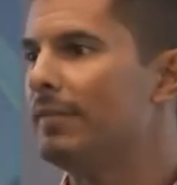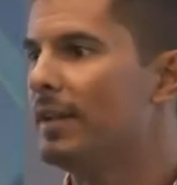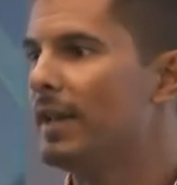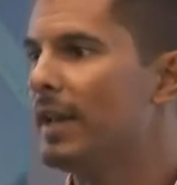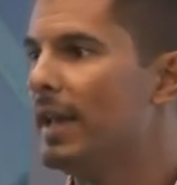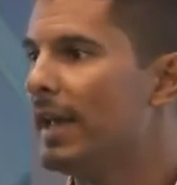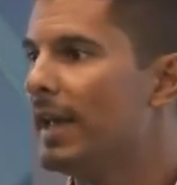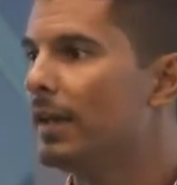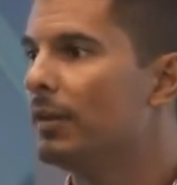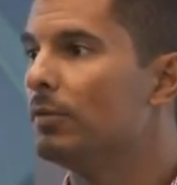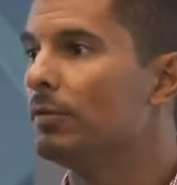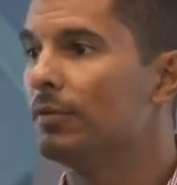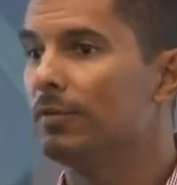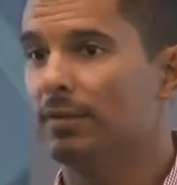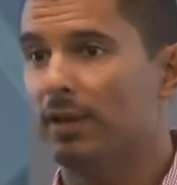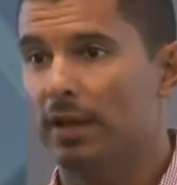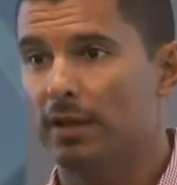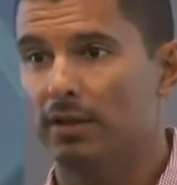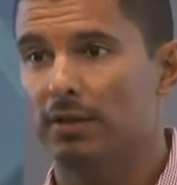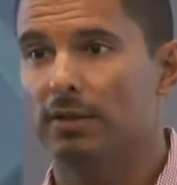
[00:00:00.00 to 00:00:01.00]

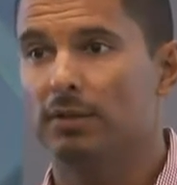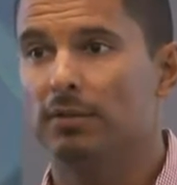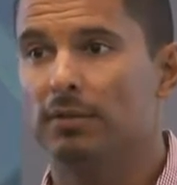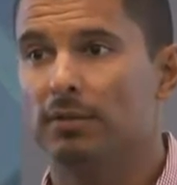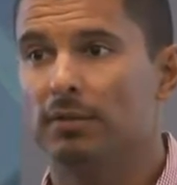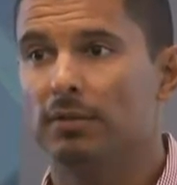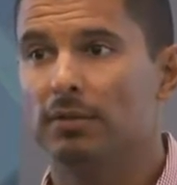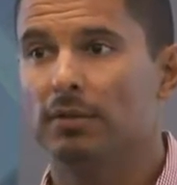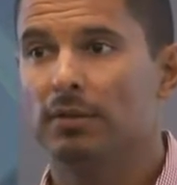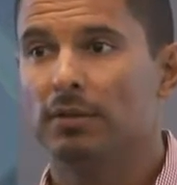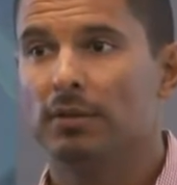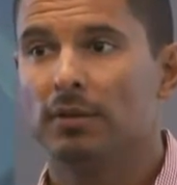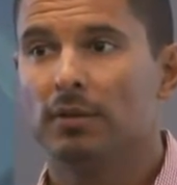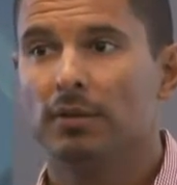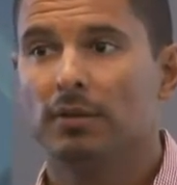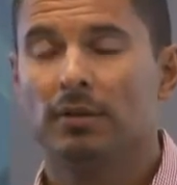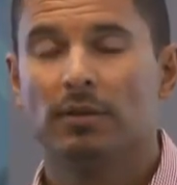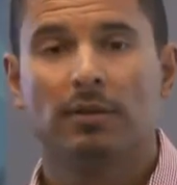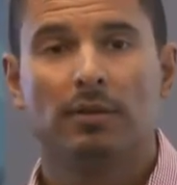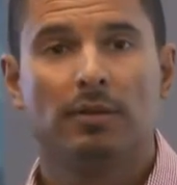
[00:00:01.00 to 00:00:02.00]
nanoseconds.
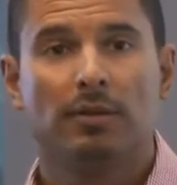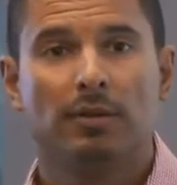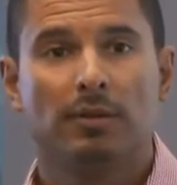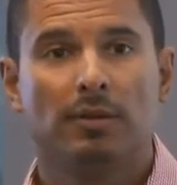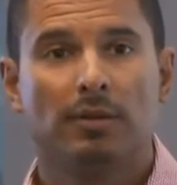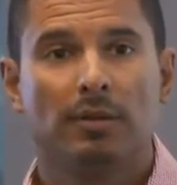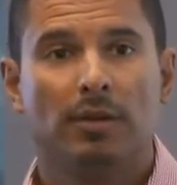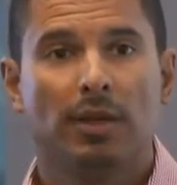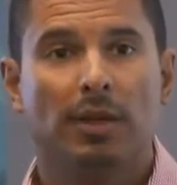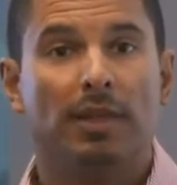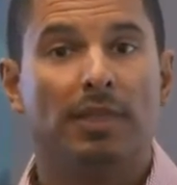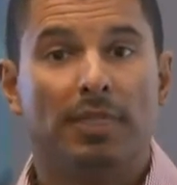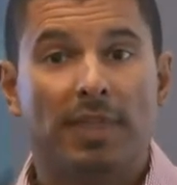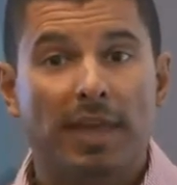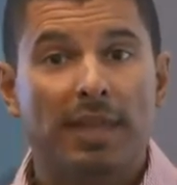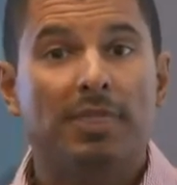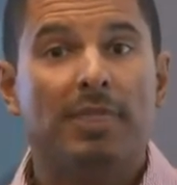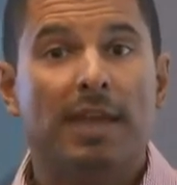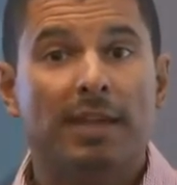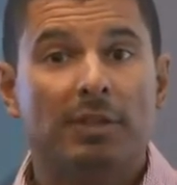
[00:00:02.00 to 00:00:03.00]
And then